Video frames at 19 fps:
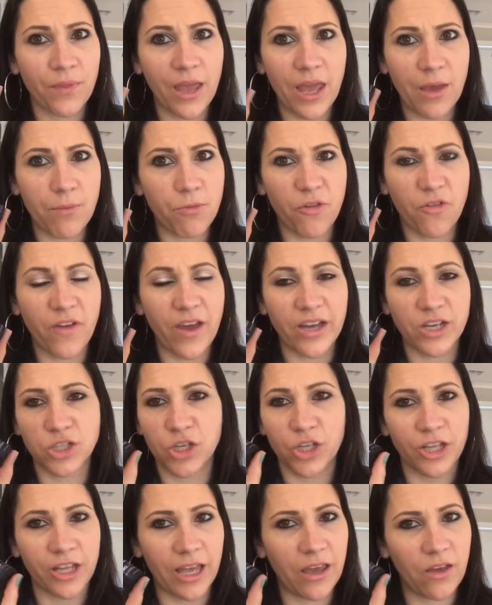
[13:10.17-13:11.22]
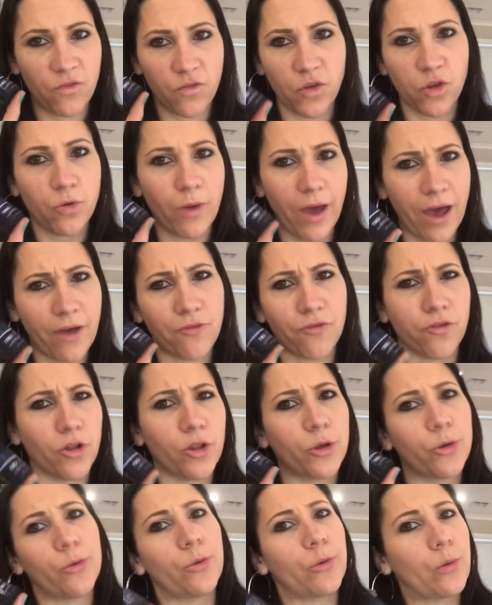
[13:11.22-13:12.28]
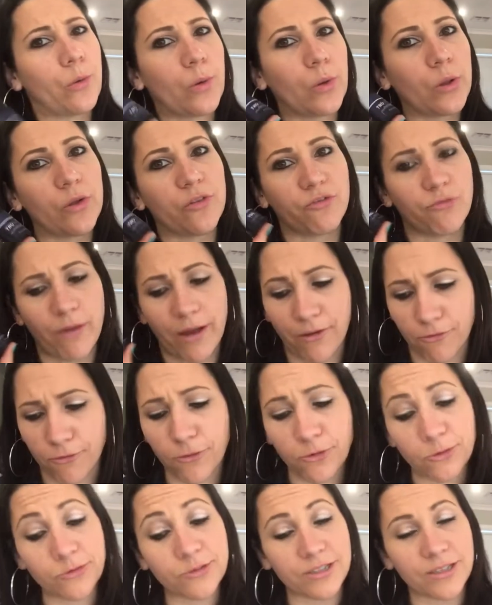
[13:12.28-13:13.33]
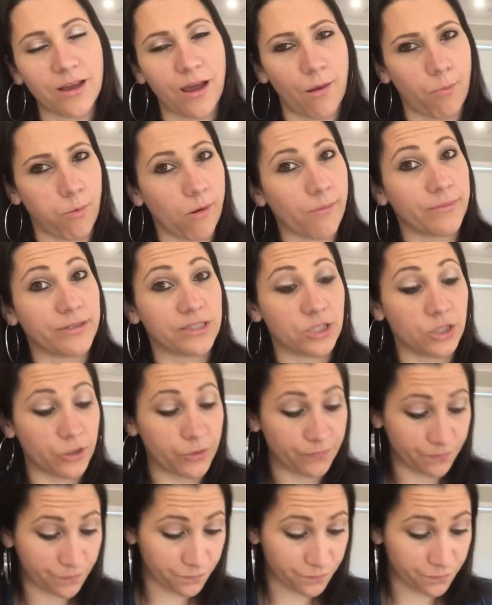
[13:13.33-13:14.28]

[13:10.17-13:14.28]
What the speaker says: imperfection if you have followed all of my rules, I promise you.